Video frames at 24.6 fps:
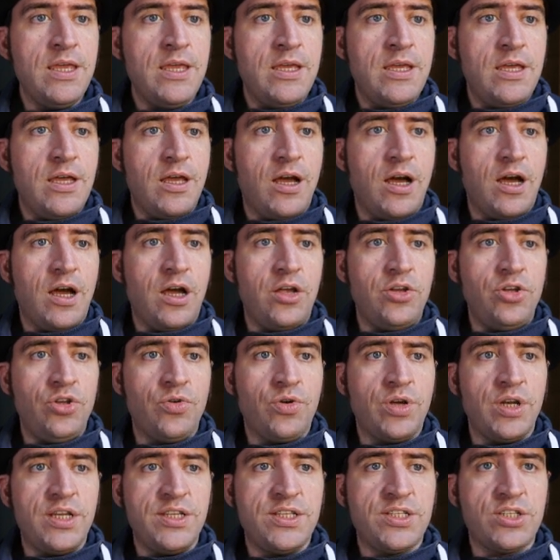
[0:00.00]
Uh, you
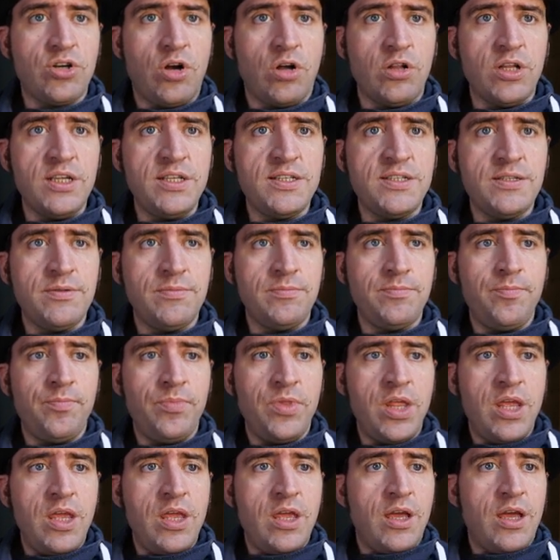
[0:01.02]
can install it
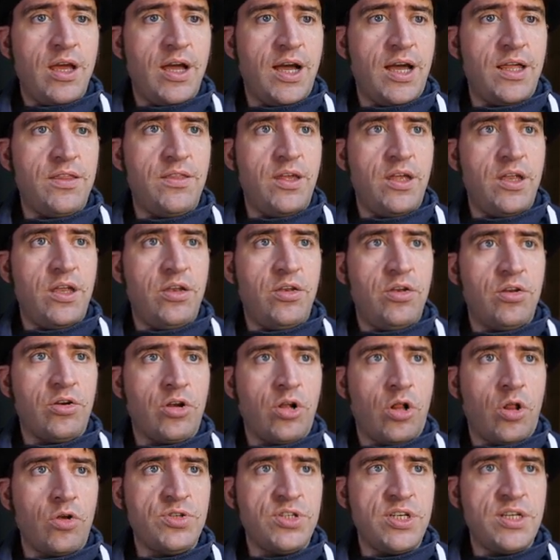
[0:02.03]
and then
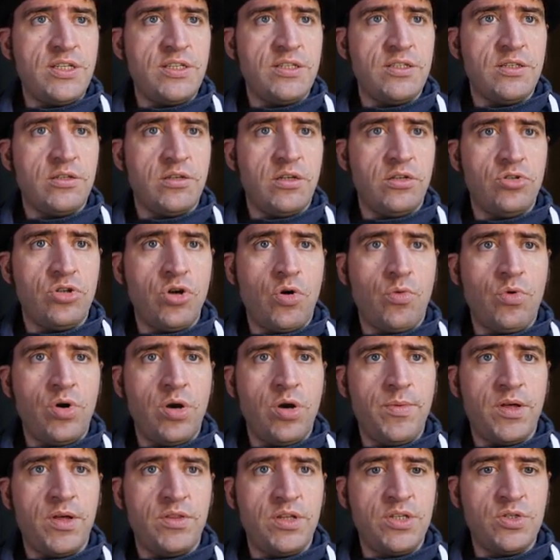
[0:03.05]
close it. Don't worry
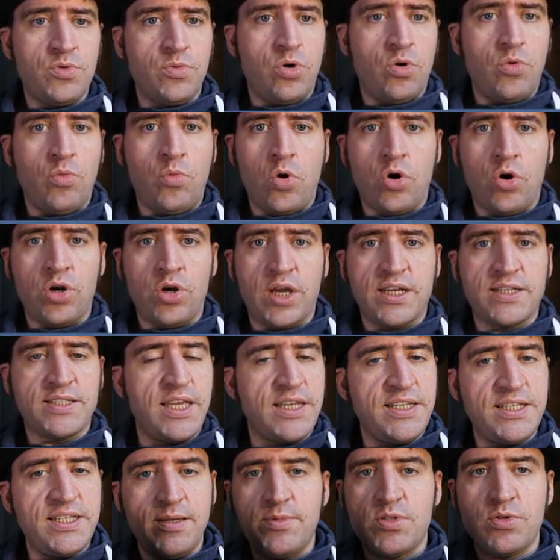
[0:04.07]
about these warnings, they
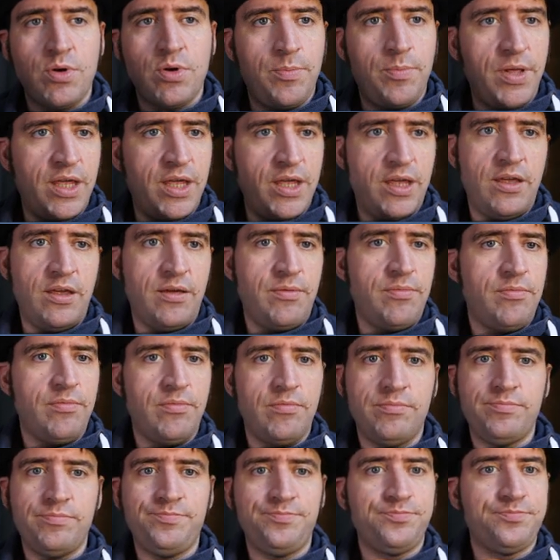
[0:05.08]
seem to appear
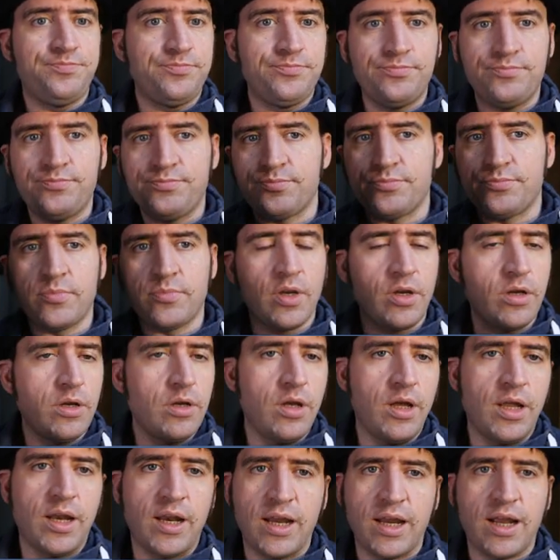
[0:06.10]

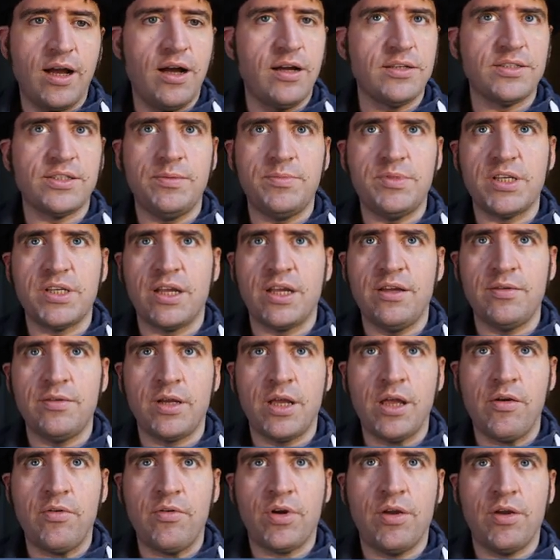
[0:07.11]
and I can't seem to get,
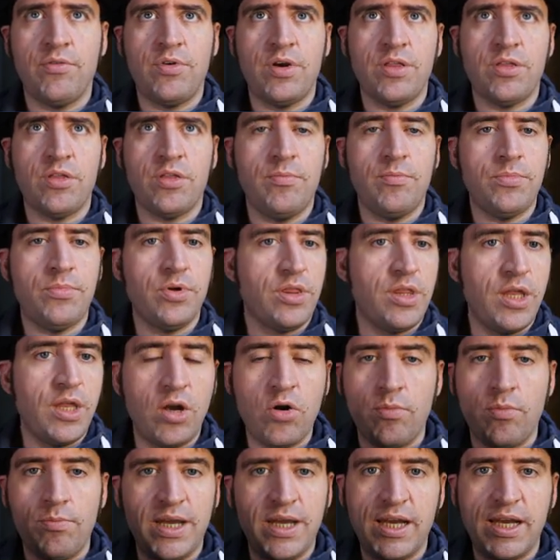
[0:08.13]
get, get rid of them, but they
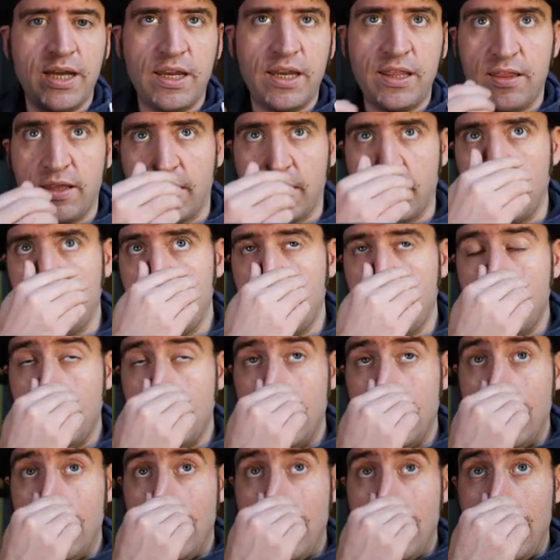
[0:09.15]
don't mean anything.
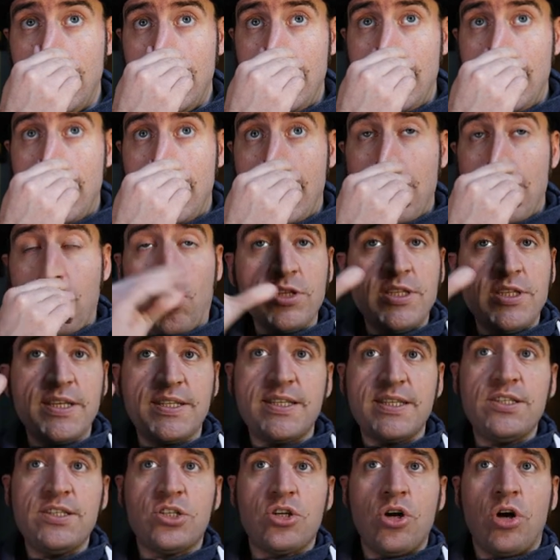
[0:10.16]
Once it's
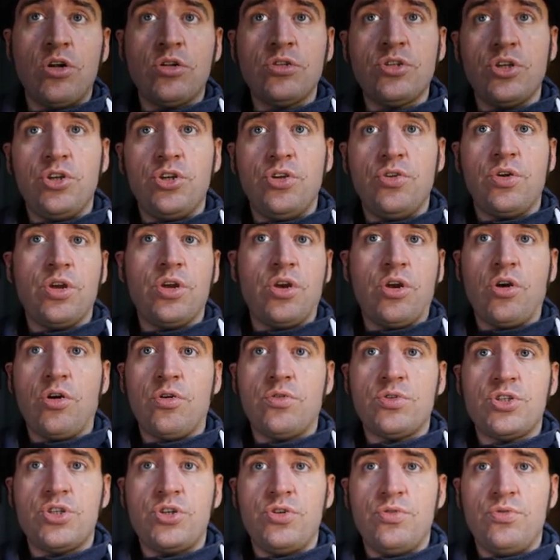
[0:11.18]
installed, you can go
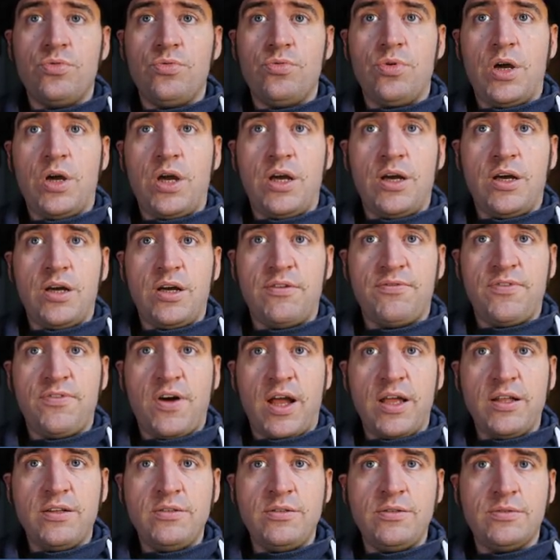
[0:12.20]
to uh,
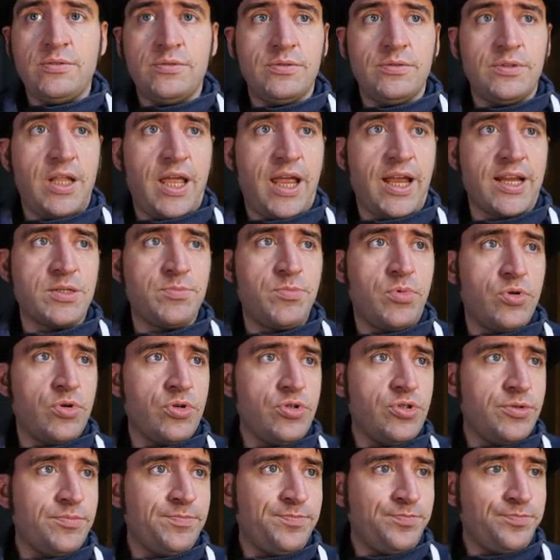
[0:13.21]
File,
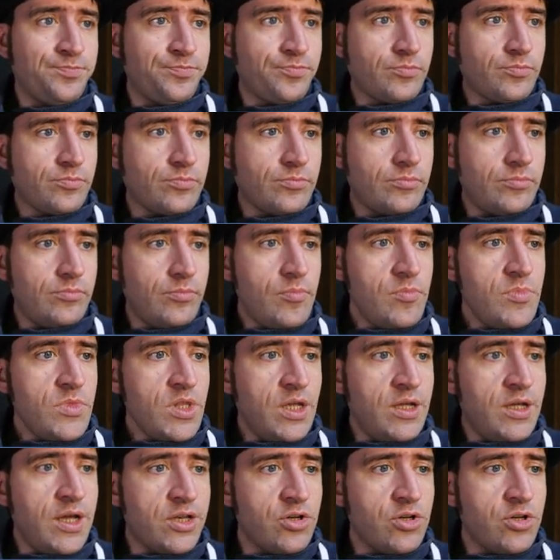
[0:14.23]
Export, and you'll